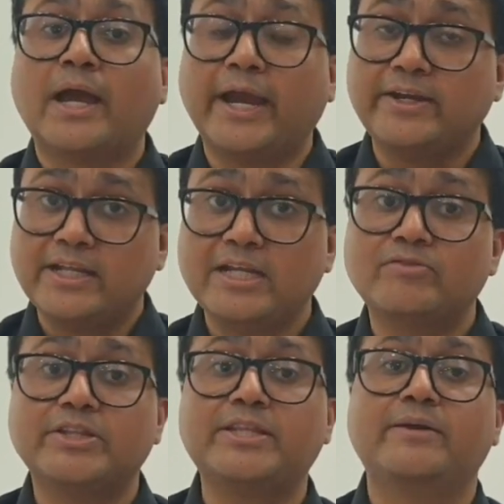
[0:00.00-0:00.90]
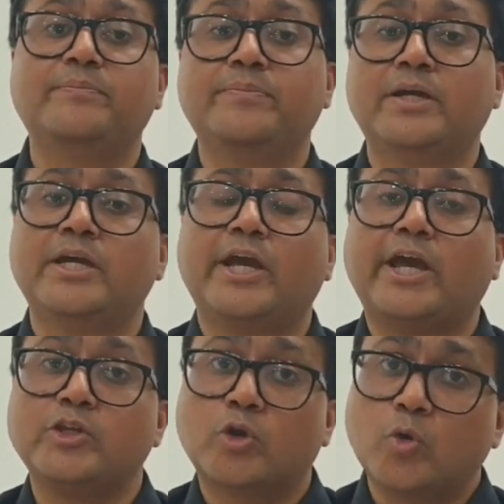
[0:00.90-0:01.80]
and deal with them
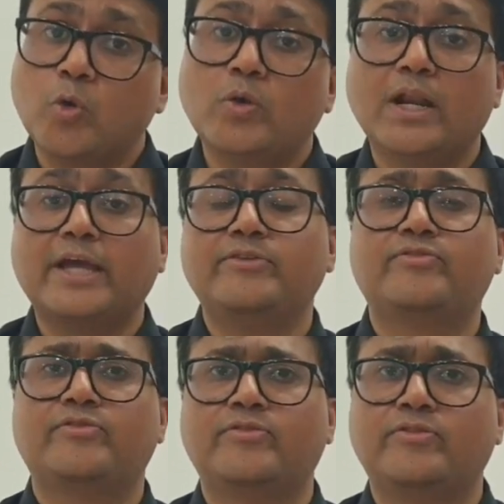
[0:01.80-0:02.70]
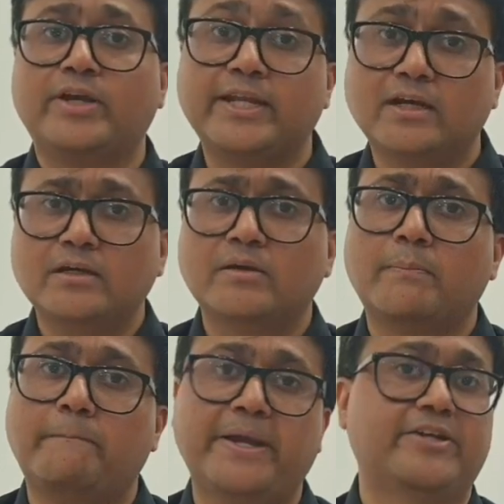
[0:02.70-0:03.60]
in your own life in a
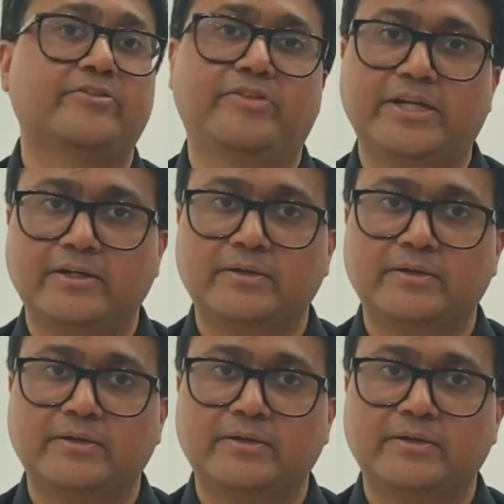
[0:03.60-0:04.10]
better way.